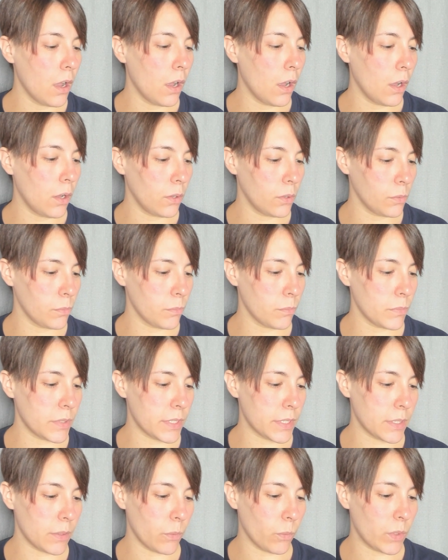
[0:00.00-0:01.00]

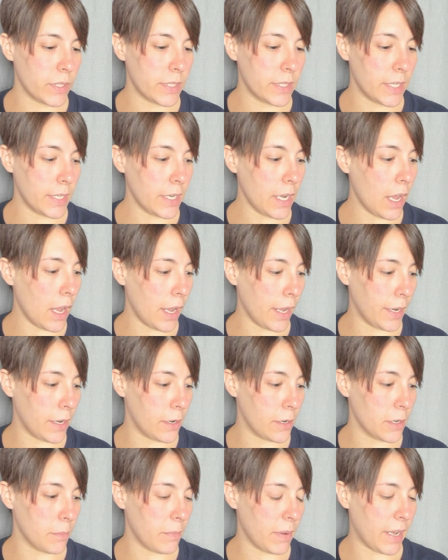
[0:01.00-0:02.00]
Holmes was then
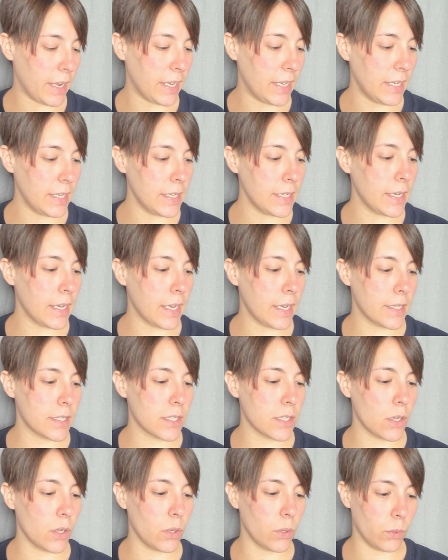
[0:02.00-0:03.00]
hired by E
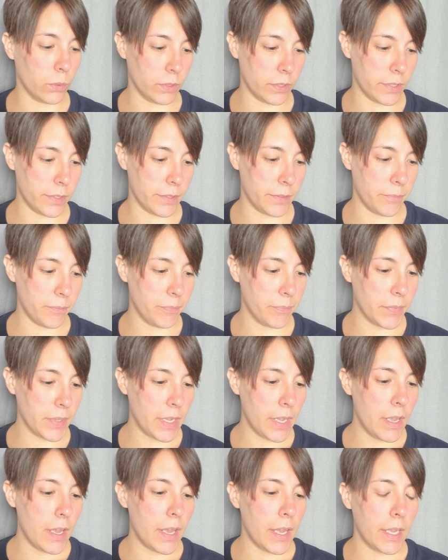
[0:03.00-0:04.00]
S Holton,
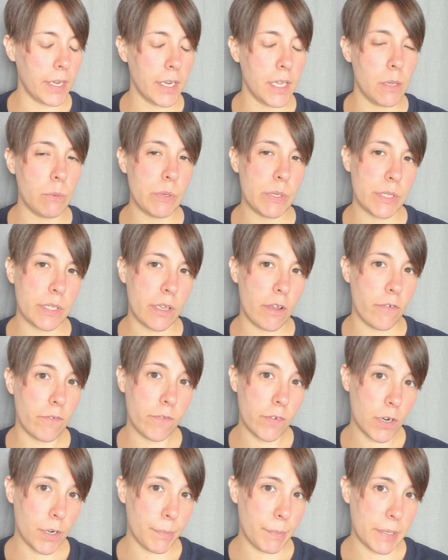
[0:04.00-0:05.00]
and he was a
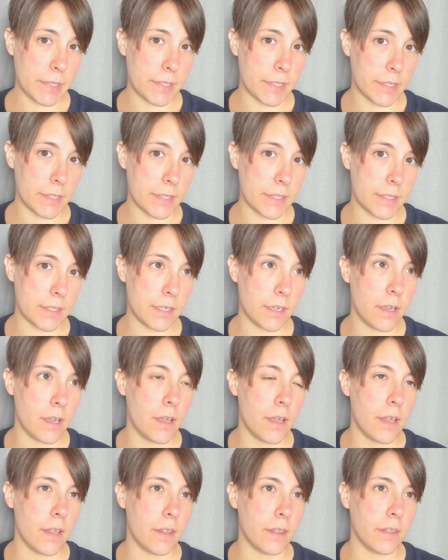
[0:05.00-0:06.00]
pharmacist
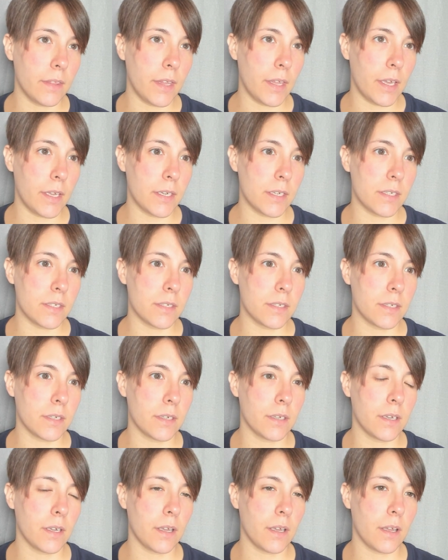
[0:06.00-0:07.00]
that,
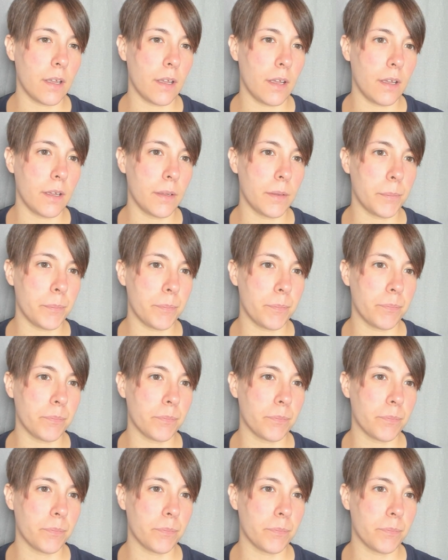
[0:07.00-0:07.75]
um,